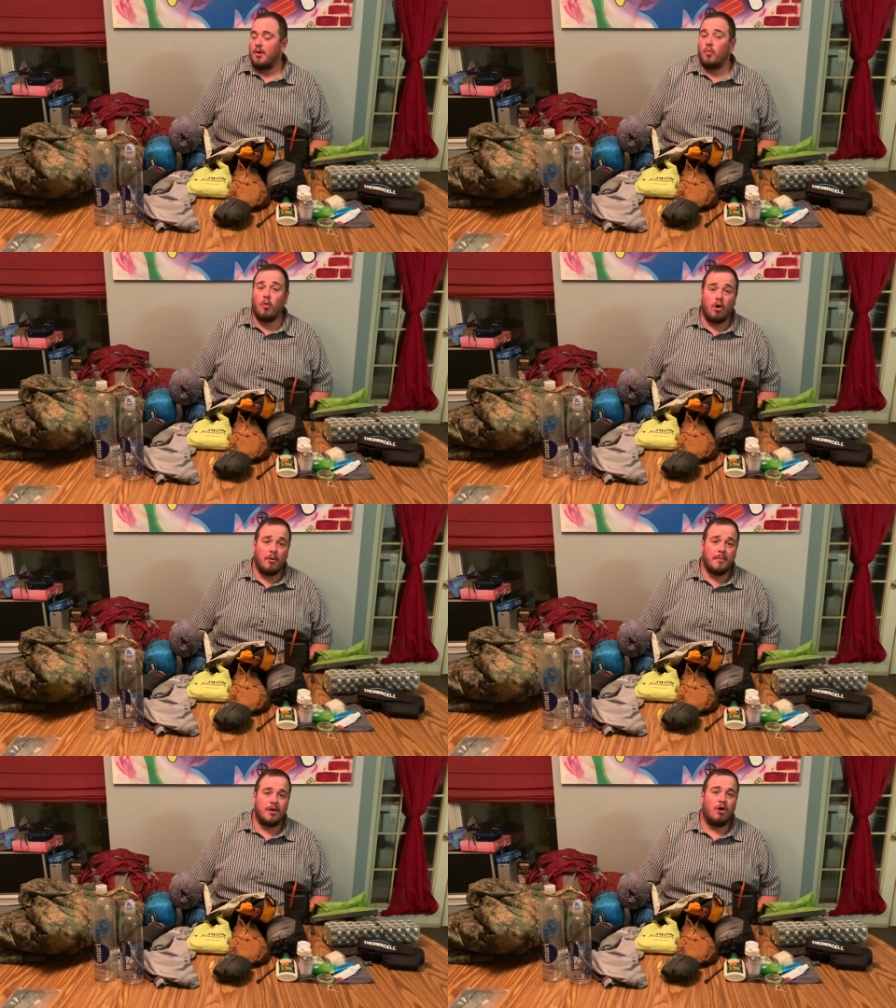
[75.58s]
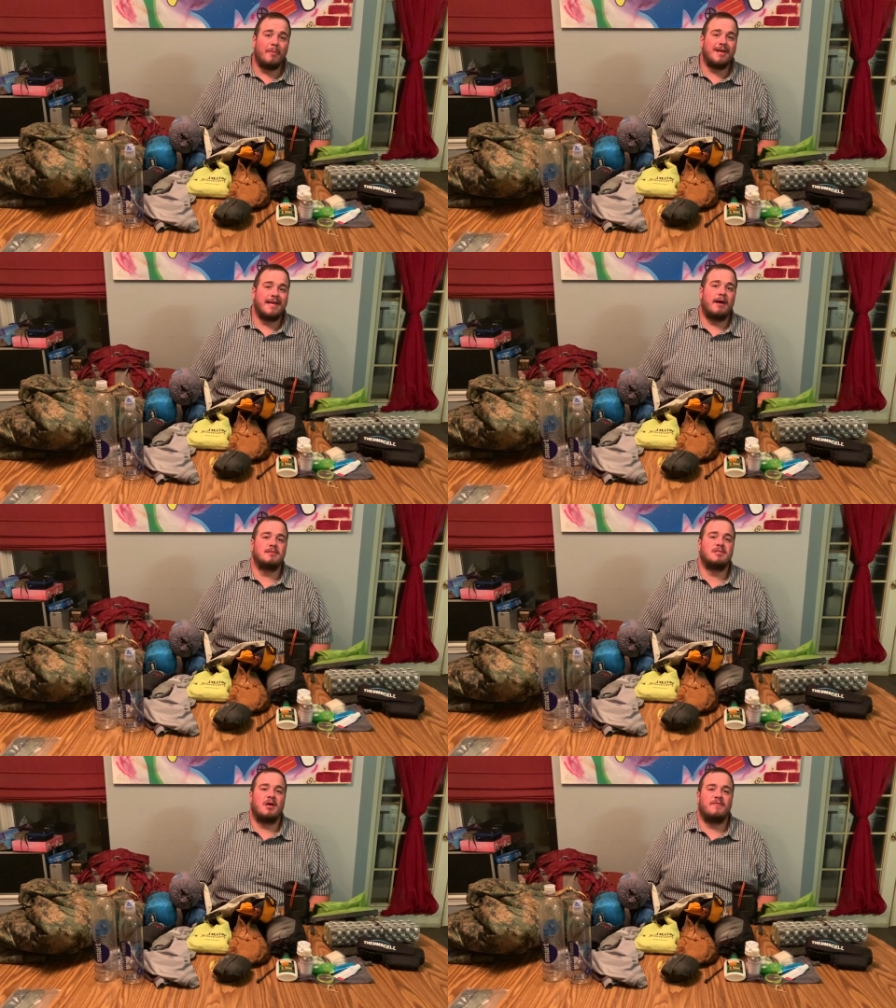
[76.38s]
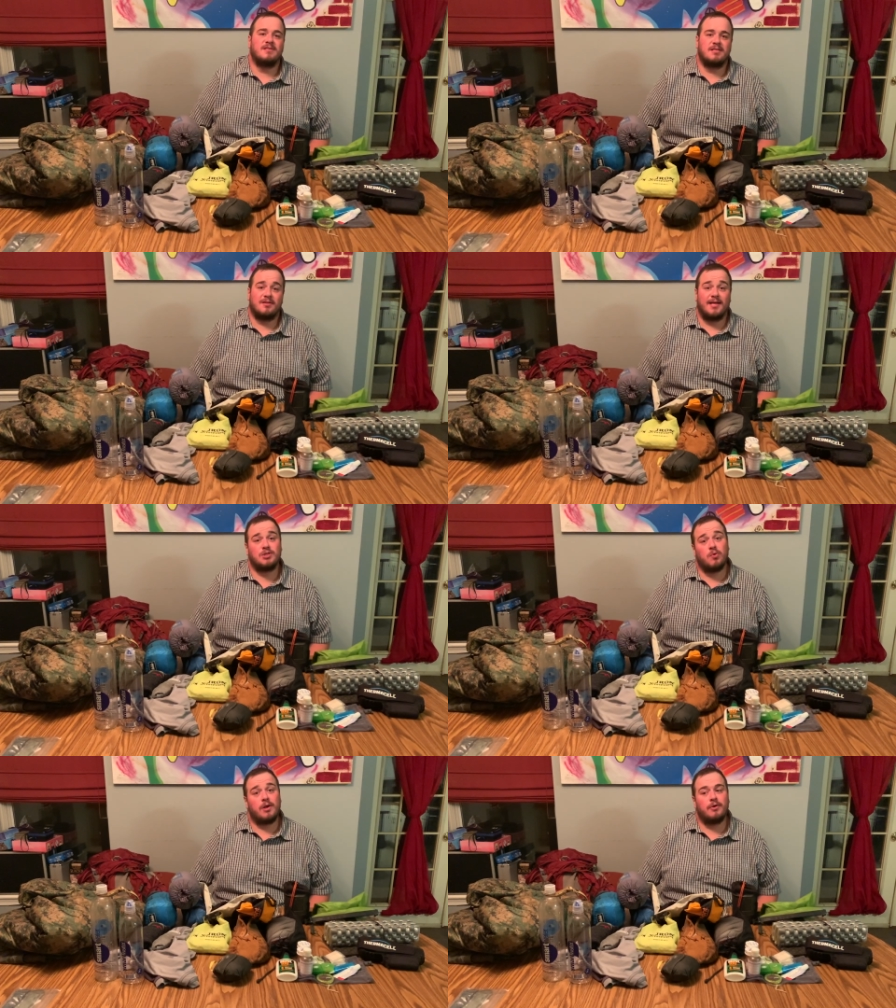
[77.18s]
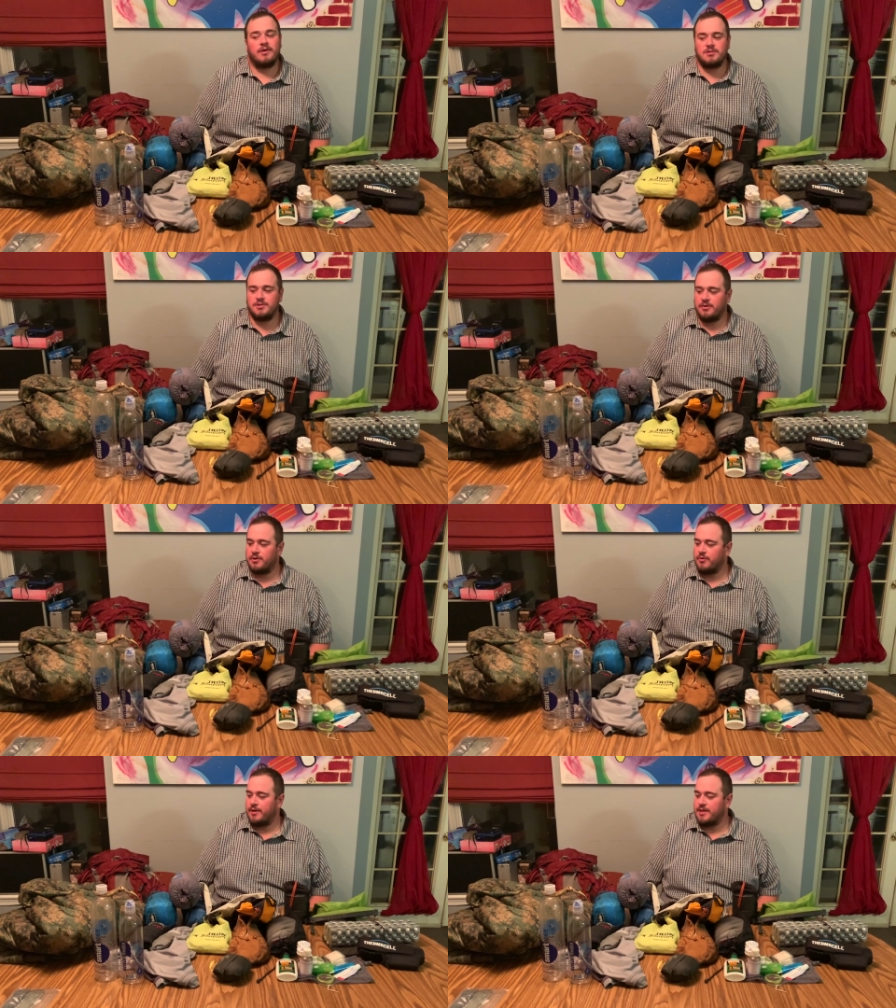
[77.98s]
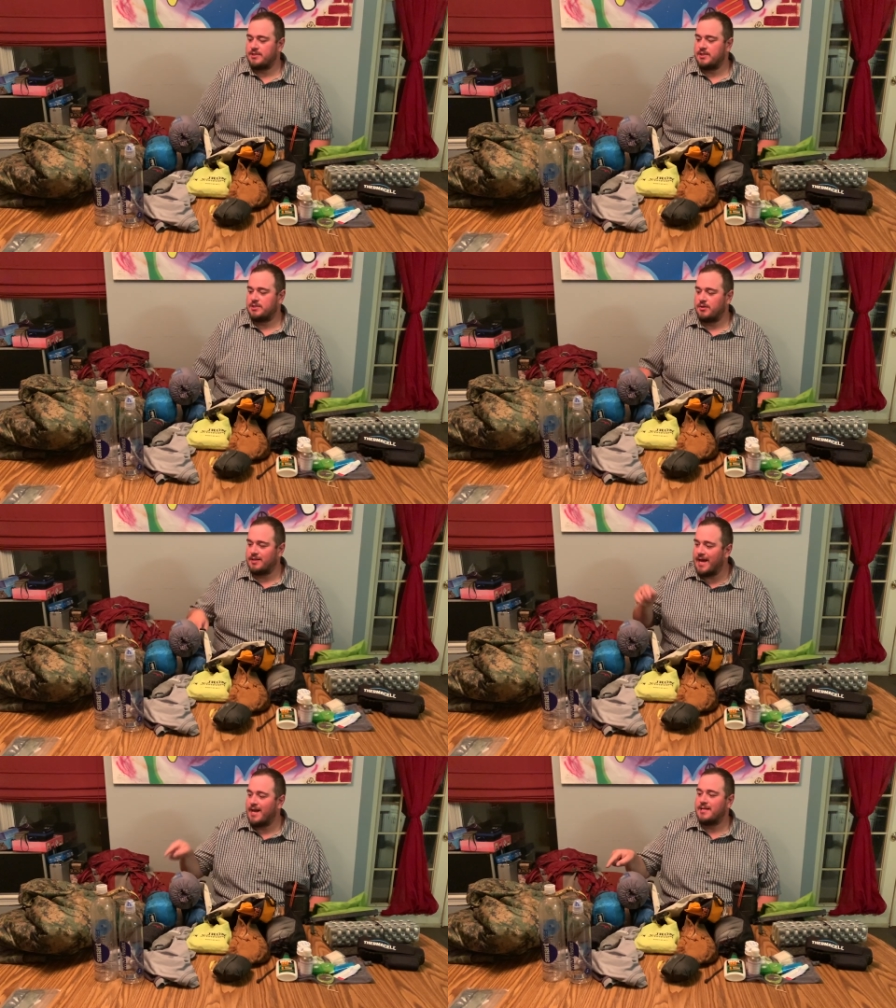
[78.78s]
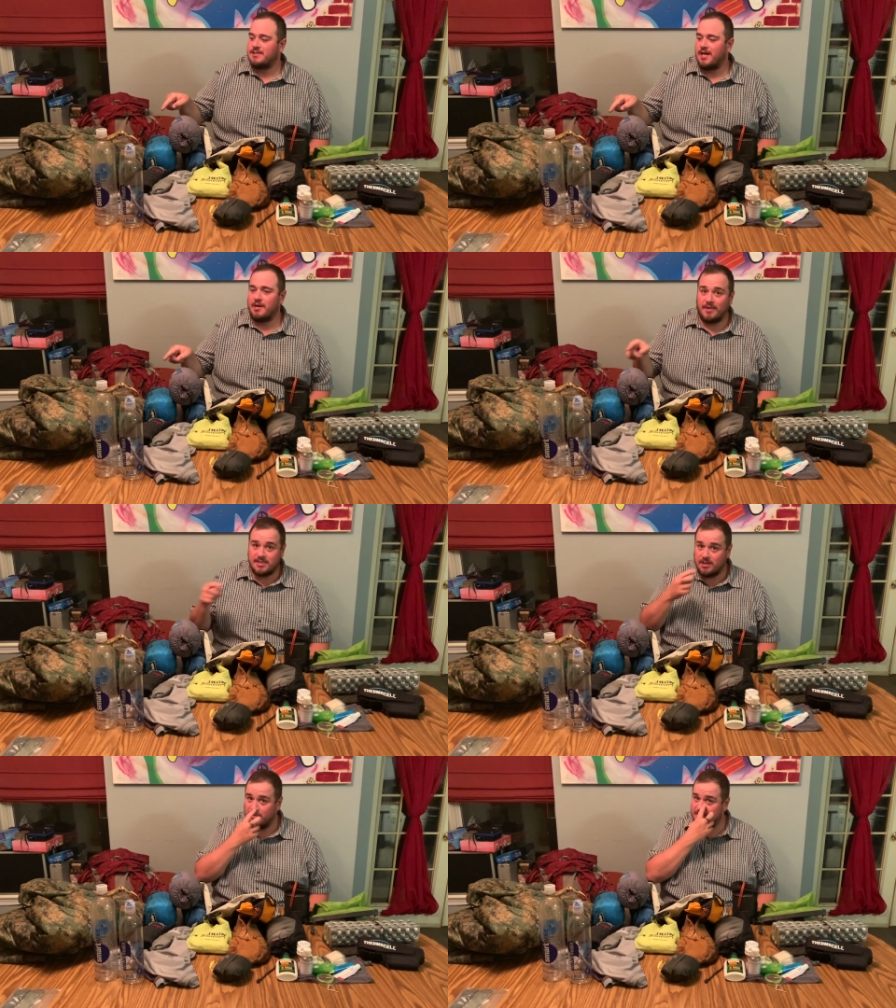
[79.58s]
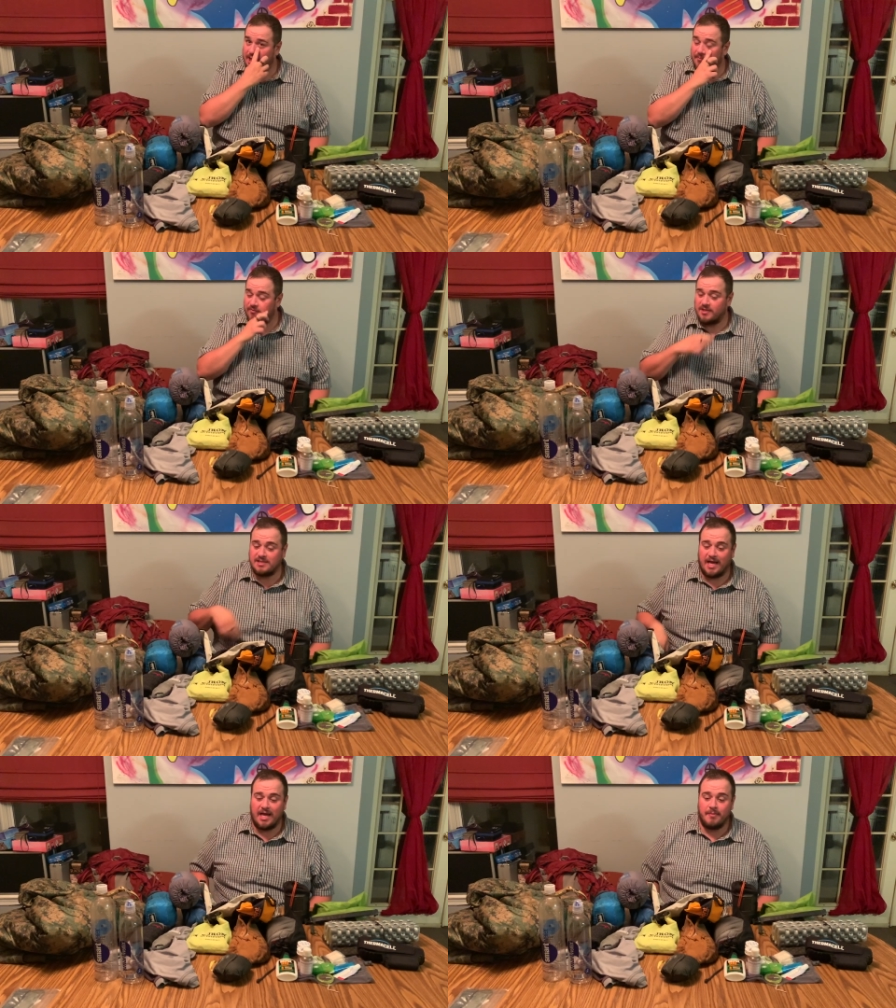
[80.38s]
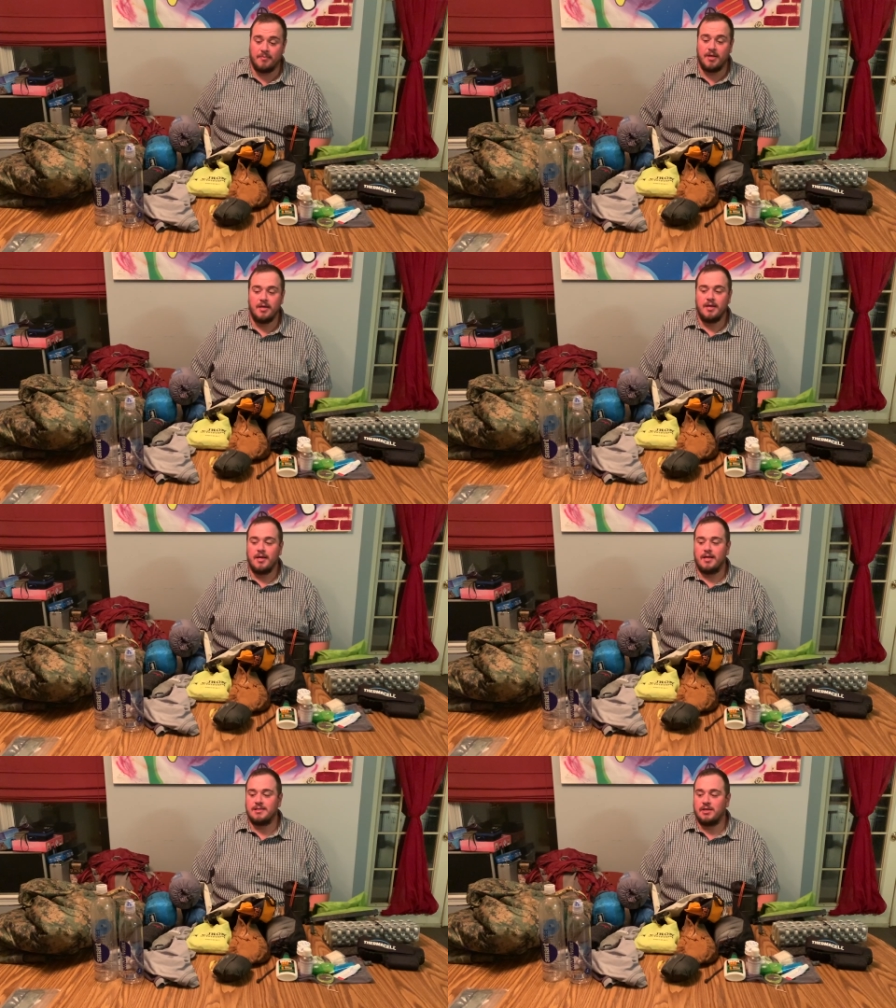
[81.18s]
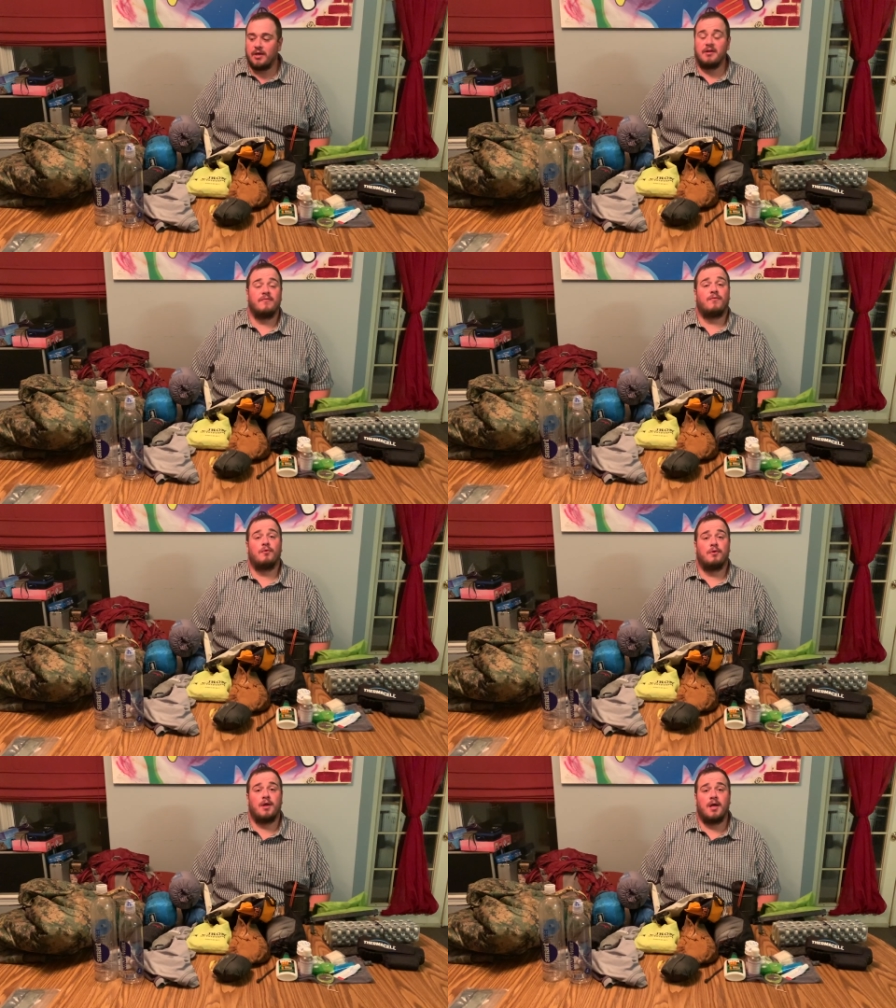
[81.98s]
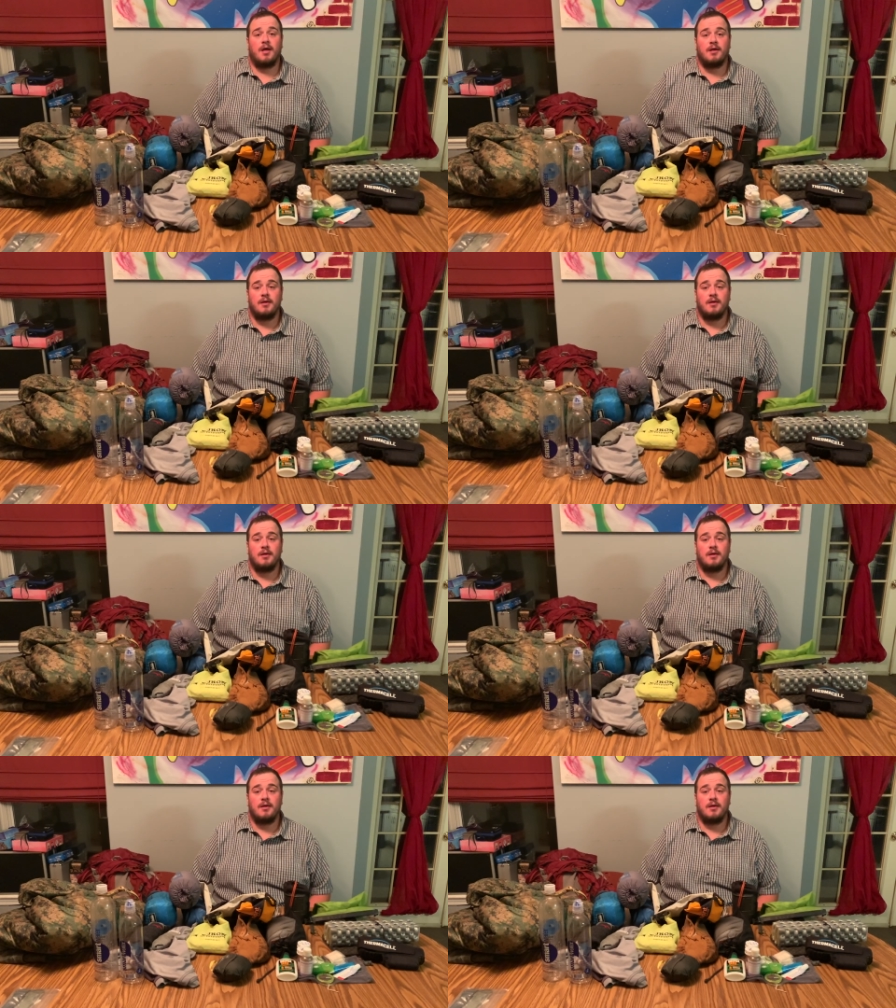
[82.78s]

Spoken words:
warm, and all my down stuff is either like 20 degrees or 0 degrees, and so that is kind of my summer setup for the time until I can afford a